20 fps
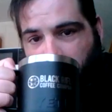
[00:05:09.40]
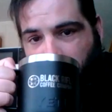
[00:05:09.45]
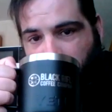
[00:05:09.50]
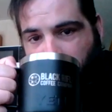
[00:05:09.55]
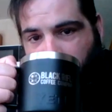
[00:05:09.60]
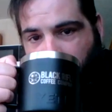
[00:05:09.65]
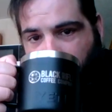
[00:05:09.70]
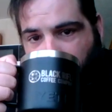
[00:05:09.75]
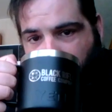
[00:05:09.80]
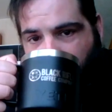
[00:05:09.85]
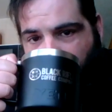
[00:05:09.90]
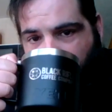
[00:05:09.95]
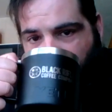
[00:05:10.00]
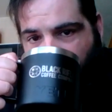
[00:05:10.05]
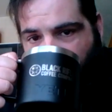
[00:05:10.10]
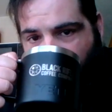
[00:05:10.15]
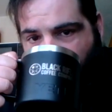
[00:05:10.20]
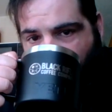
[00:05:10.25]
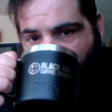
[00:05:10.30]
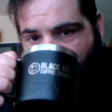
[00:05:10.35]

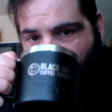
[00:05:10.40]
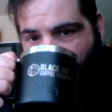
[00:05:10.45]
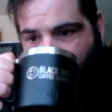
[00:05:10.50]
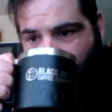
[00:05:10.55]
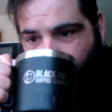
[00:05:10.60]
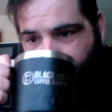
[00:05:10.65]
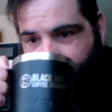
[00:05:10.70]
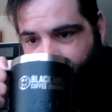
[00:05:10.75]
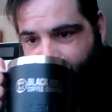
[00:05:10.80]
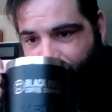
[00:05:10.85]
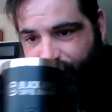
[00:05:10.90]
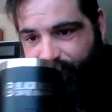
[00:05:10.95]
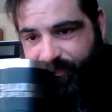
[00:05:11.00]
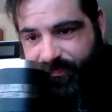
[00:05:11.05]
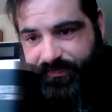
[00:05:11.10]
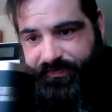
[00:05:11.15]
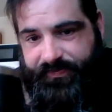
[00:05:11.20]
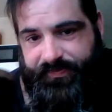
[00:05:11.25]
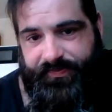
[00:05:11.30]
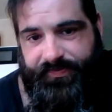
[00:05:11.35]

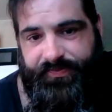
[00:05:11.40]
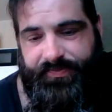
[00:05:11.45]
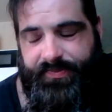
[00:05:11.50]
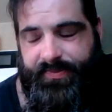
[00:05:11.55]
Nobody speaks.